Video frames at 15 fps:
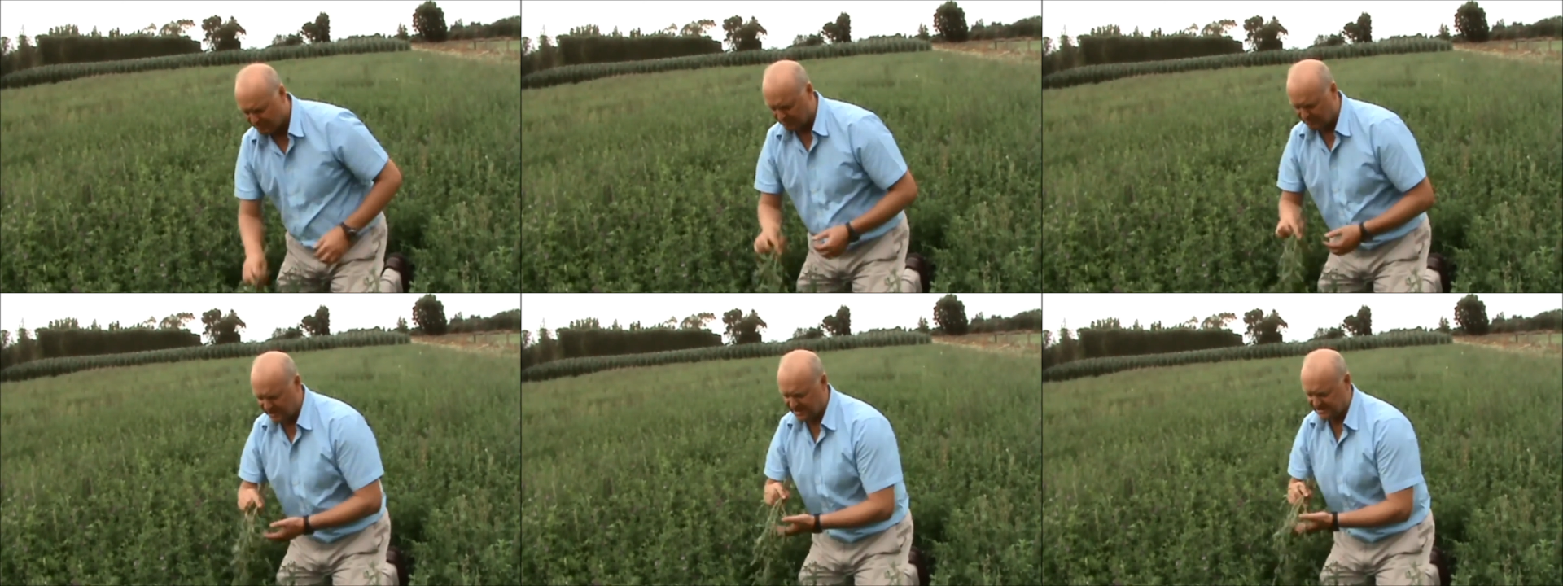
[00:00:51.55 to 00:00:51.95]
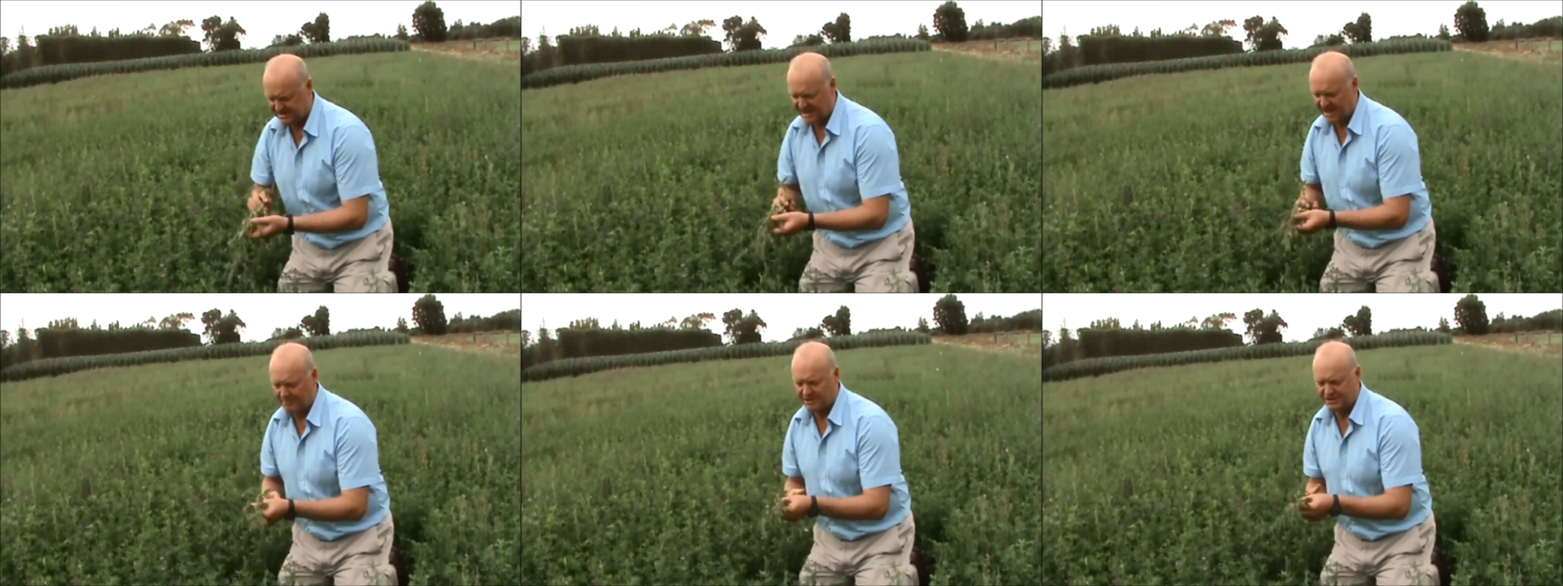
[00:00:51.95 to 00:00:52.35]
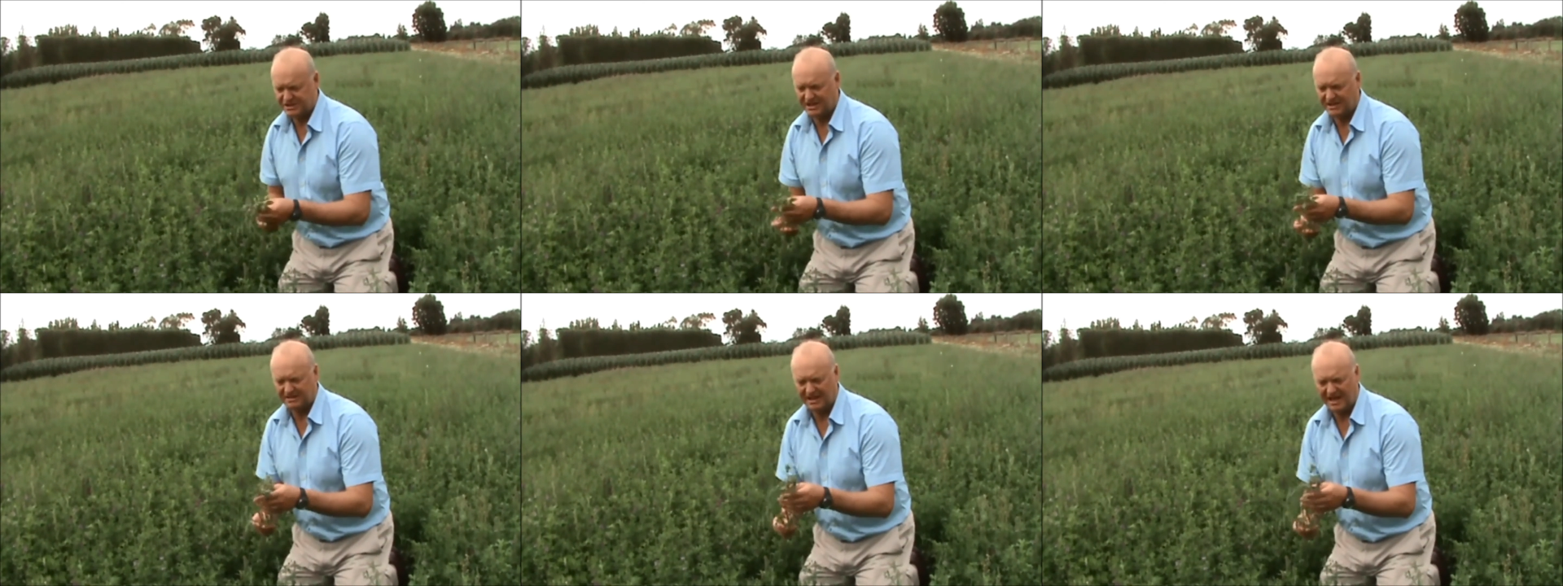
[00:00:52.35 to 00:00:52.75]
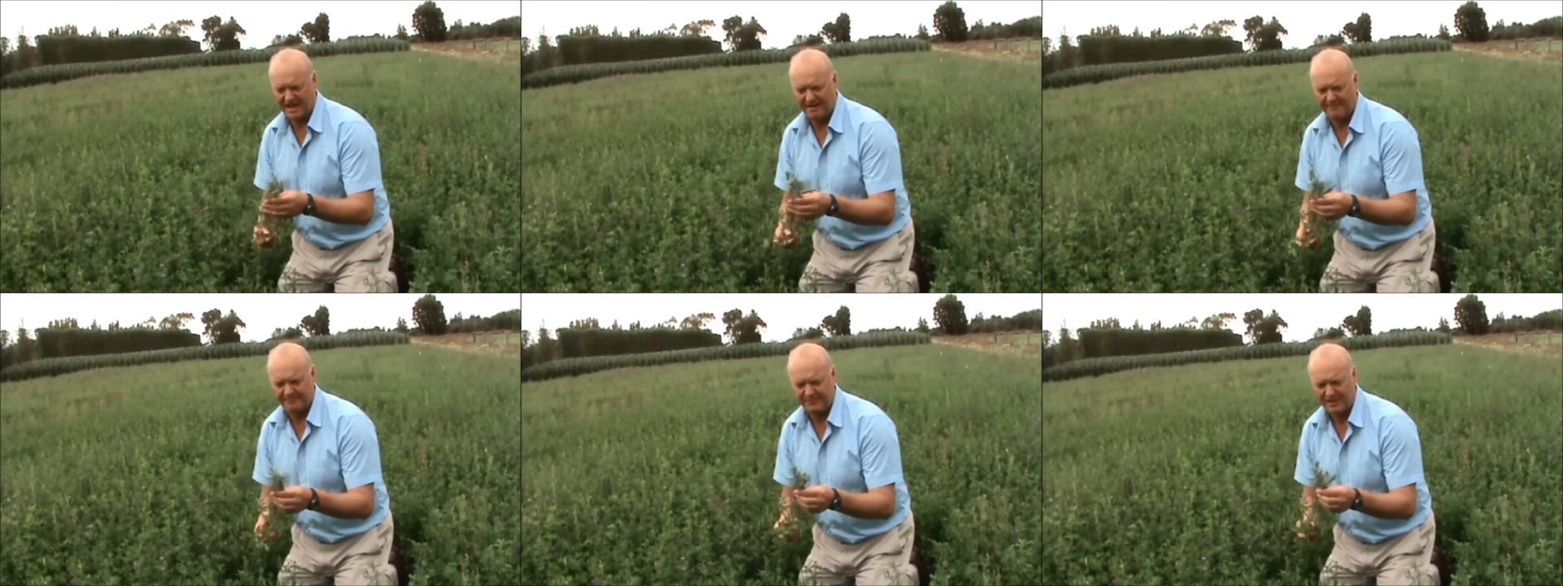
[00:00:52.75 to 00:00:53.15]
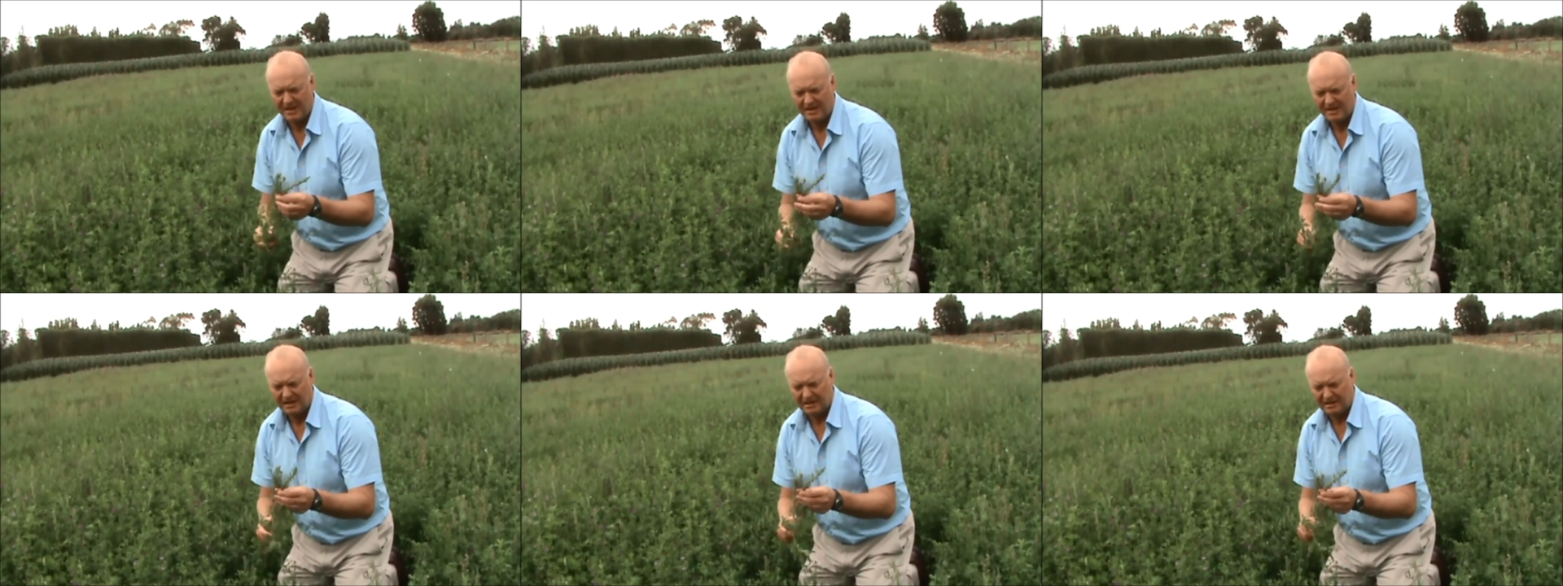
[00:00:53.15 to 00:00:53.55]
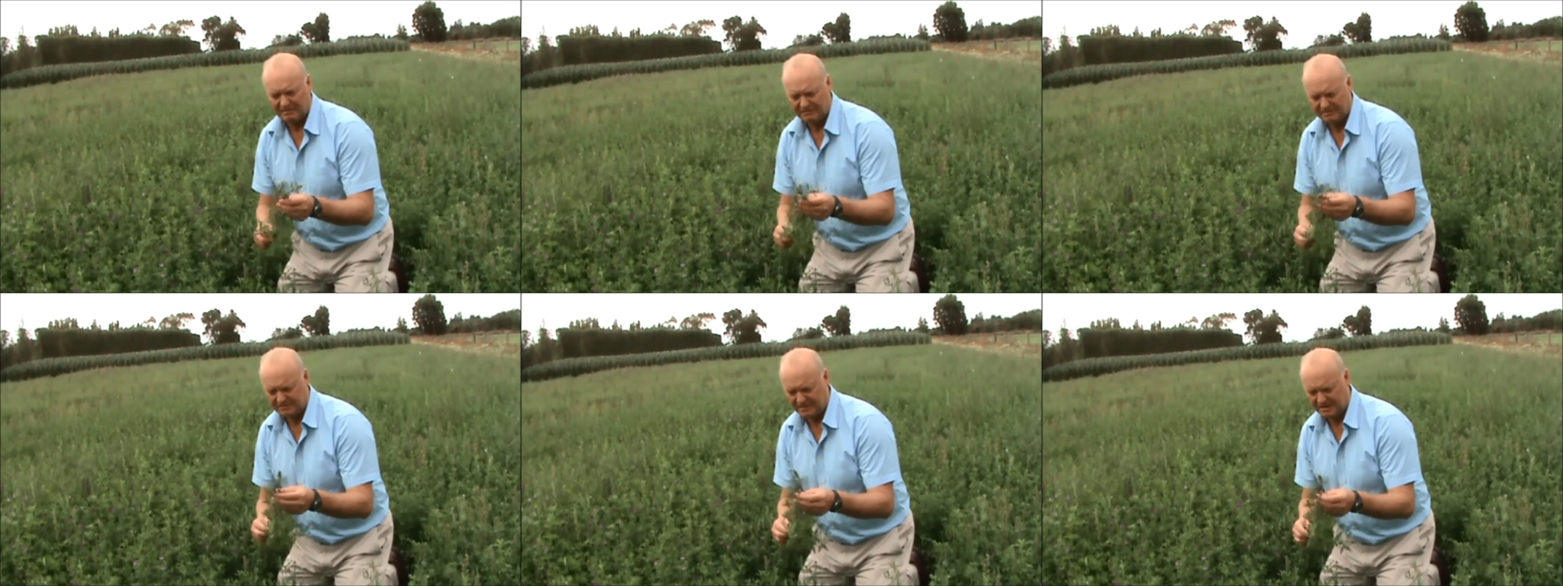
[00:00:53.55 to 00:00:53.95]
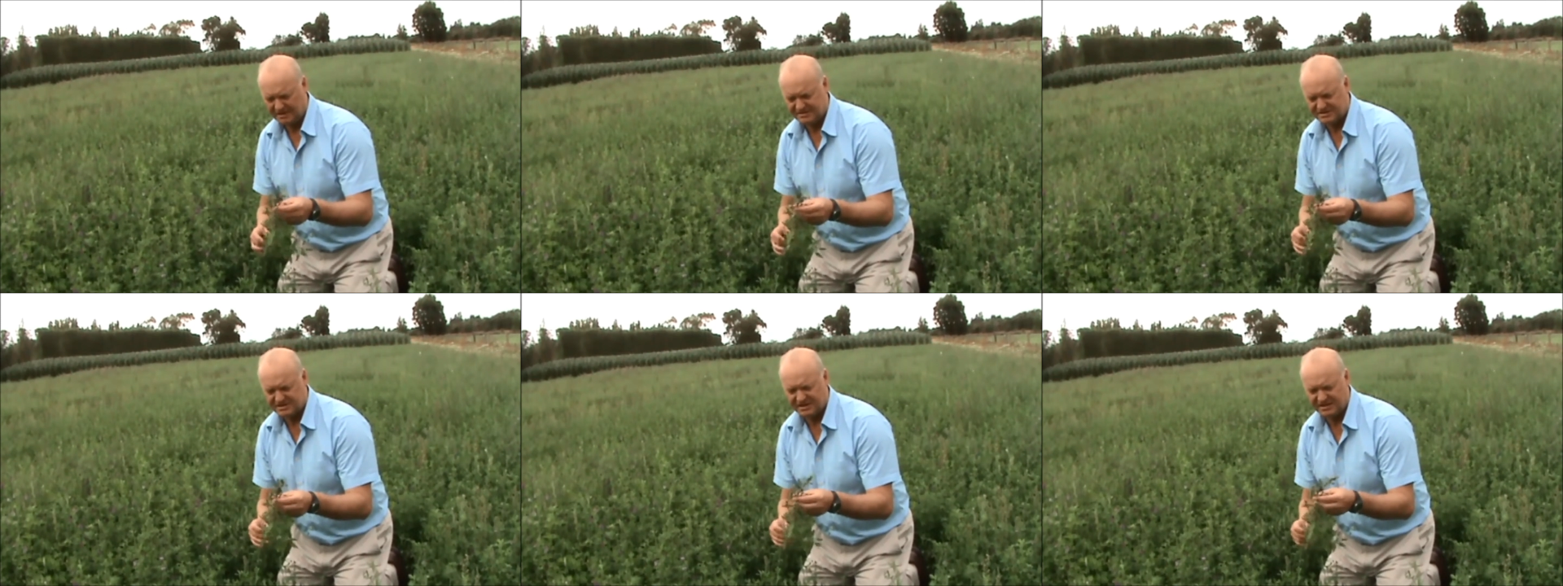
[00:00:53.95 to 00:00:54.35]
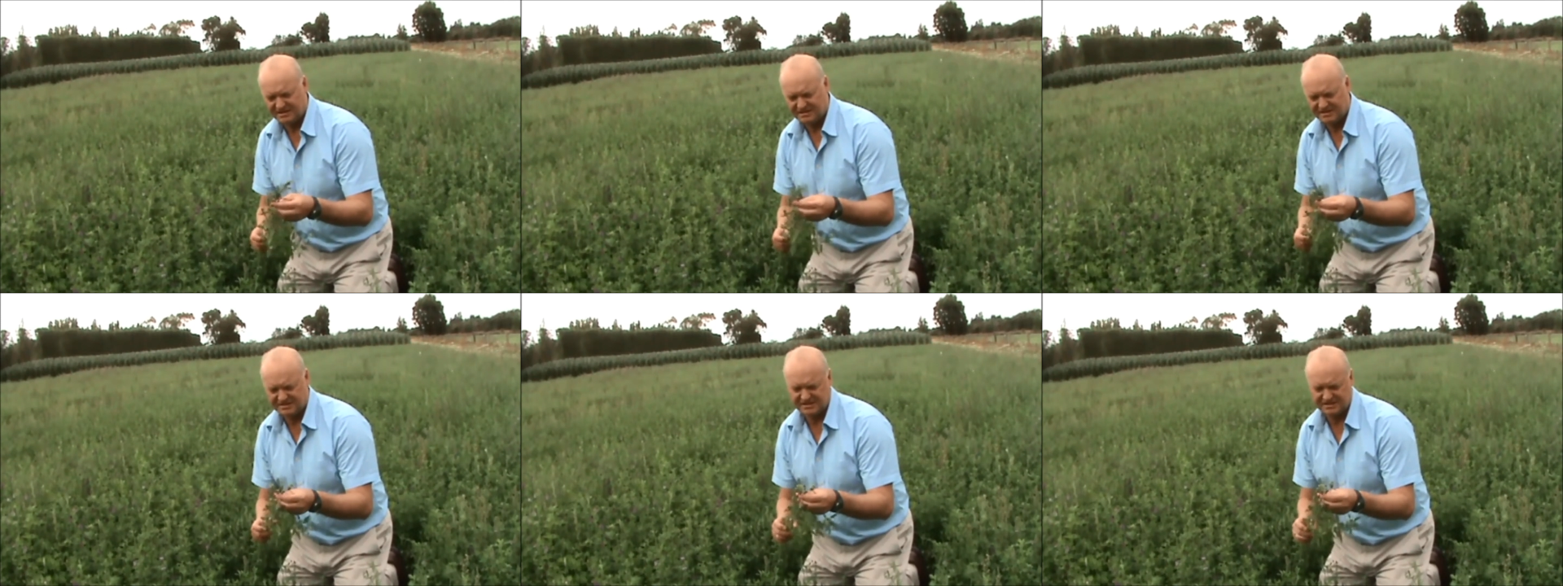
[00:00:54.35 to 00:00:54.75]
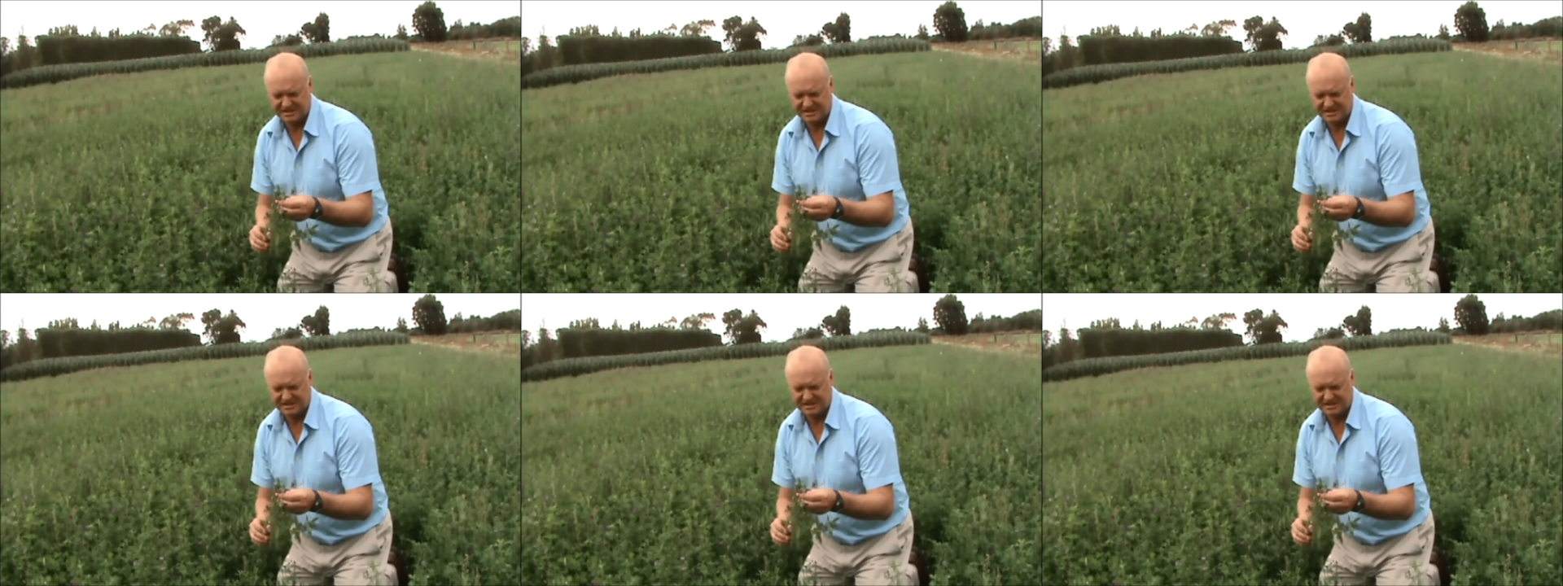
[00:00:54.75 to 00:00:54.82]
re-establishing, this